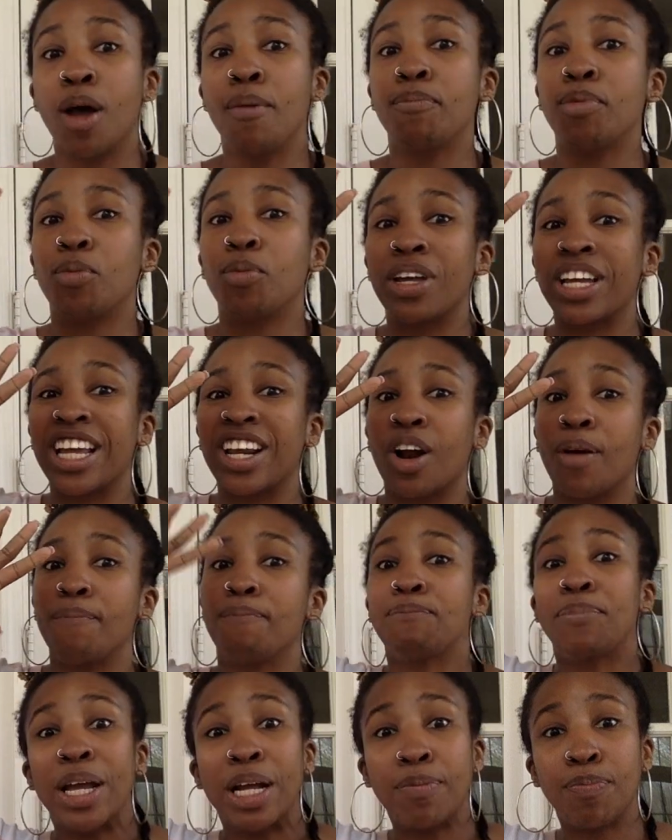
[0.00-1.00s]
But we get our
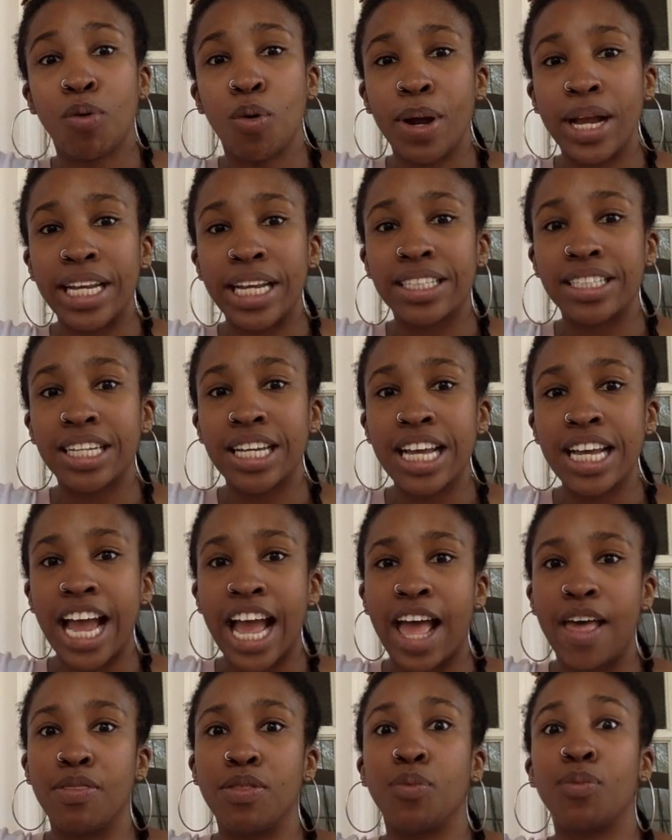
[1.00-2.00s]
big point,
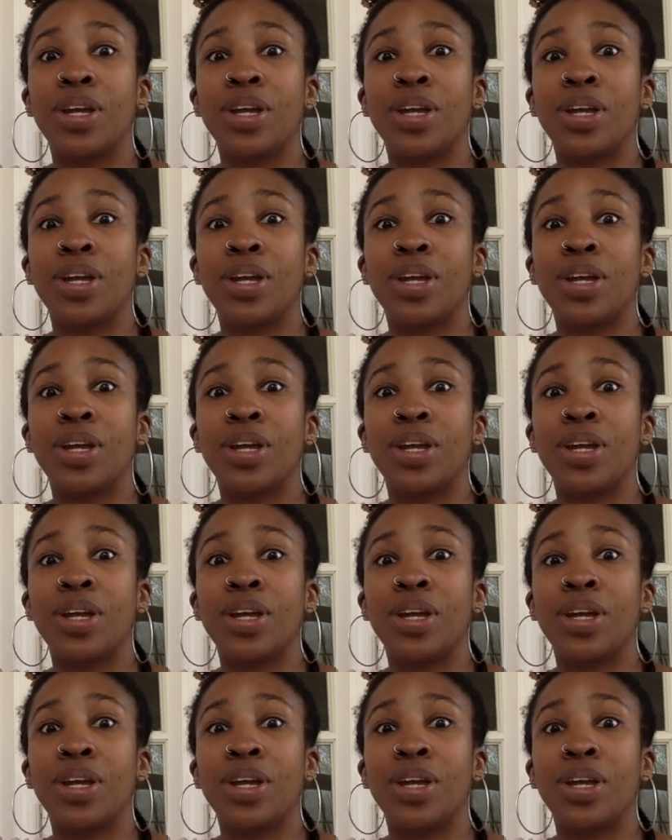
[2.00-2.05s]
and then